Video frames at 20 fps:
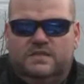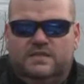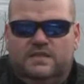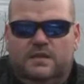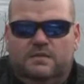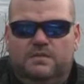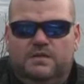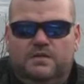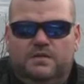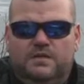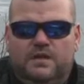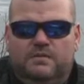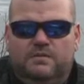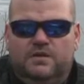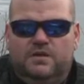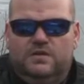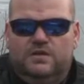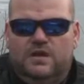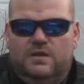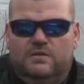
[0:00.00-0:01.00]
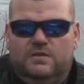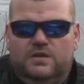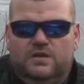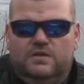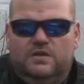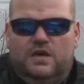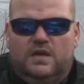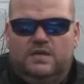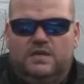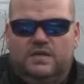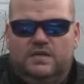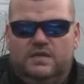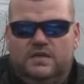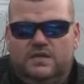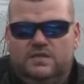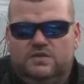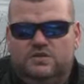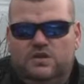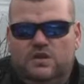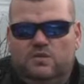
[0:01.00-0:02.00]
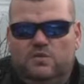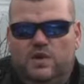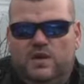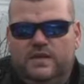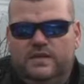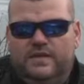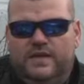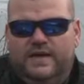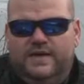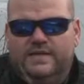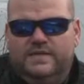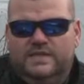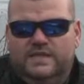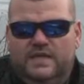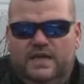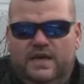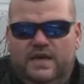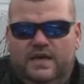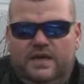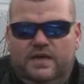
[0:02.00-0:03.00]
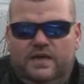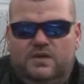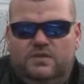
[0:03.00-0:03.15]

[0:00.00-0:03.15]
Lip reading: www.industrialone.ca.